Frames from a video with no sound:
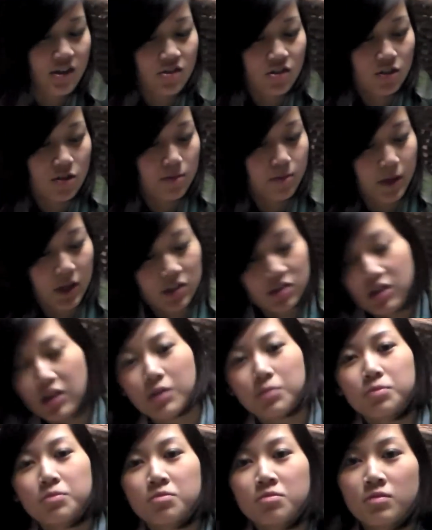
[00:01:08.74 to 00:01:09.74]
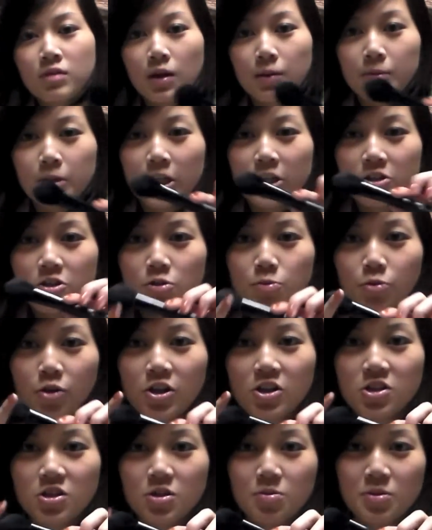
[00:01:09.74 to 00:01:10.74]
and just picked up a blush
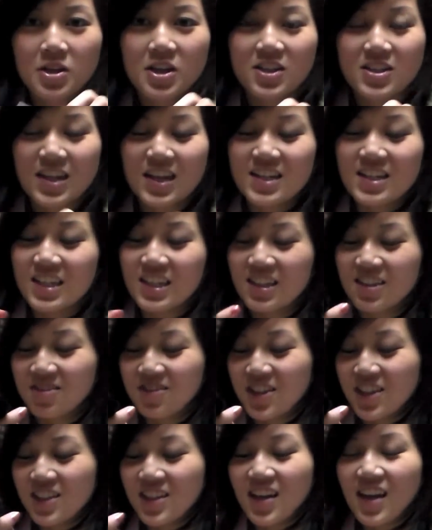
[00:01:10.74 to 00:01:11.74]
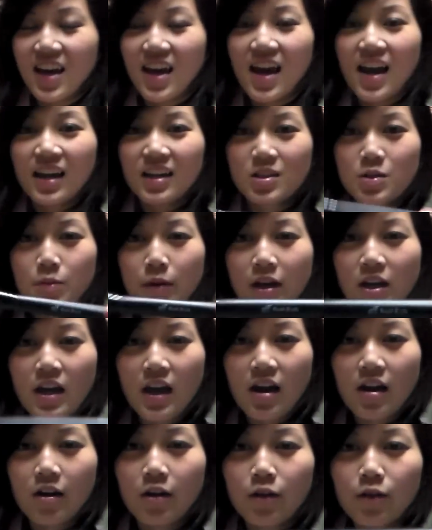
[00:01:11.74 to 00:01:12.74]
brush because I needed one. It's by
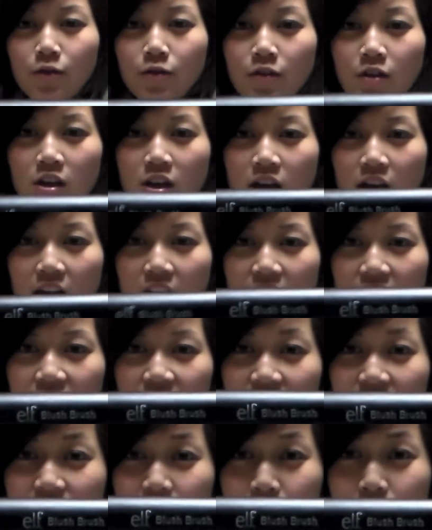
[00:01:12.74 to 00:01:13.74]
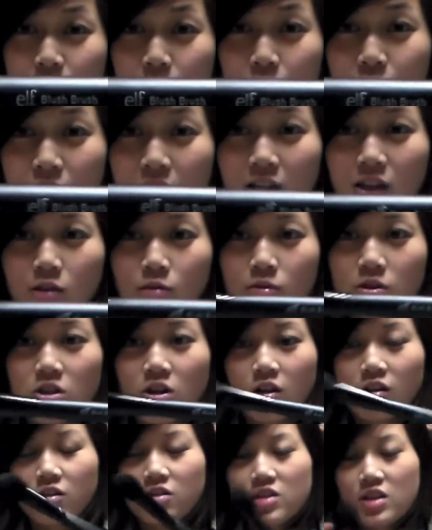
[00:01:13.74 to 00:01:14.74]
e.l.f. and it was only like
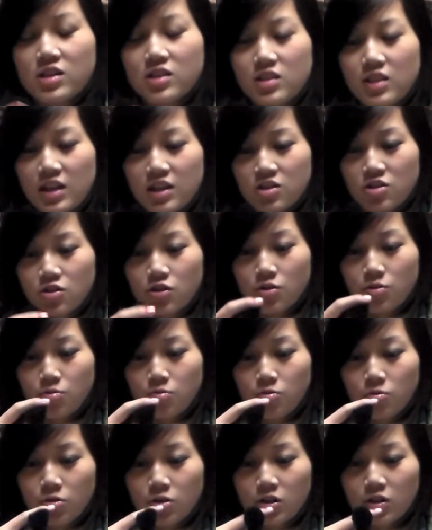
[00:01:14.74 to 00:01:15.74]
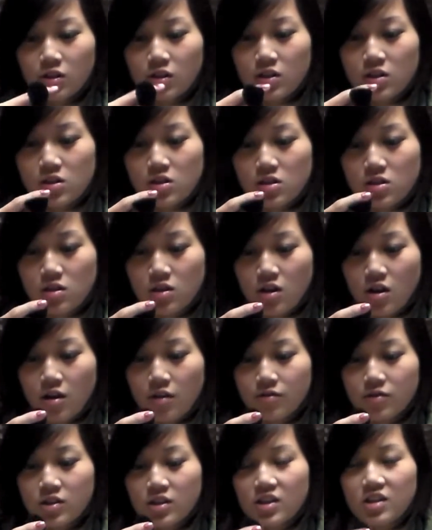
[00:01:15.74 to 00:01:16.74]
$3 and it's actually really
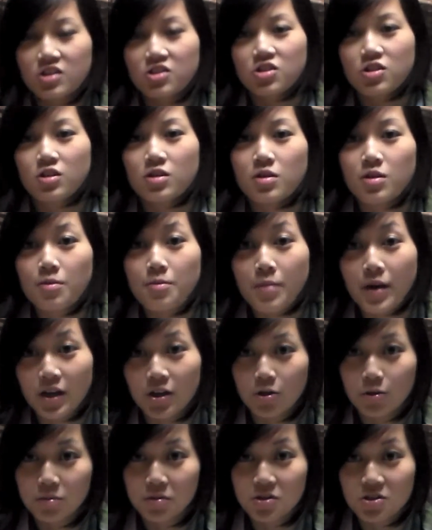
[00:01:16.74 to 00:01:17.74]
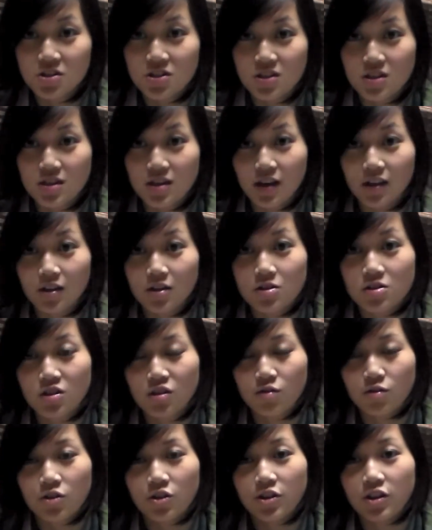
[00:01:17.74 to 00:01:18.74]
soft and I actually might go purchase another.
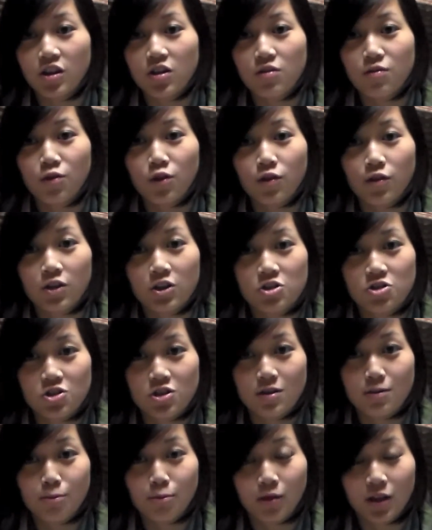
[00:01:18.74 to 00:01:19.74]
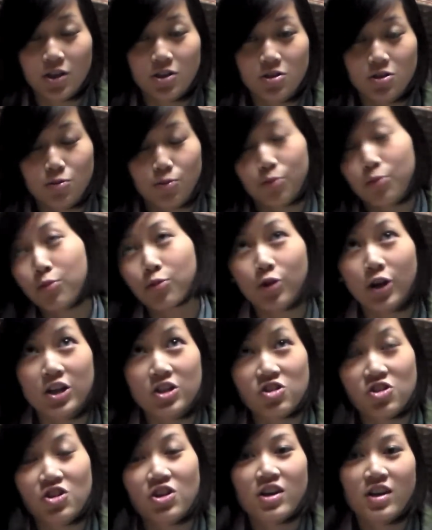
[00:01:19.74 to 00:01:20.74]
So if you're looking for a very cheap blush
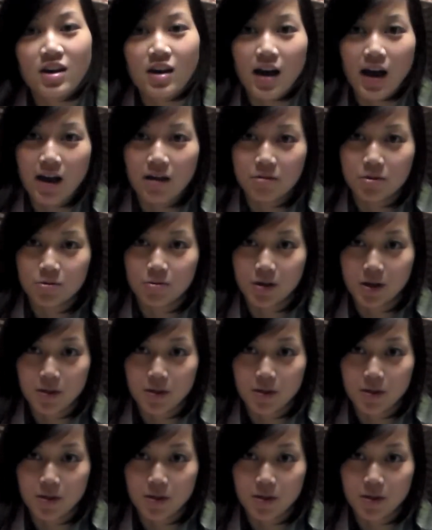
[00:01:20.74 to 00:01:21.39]
brush, I would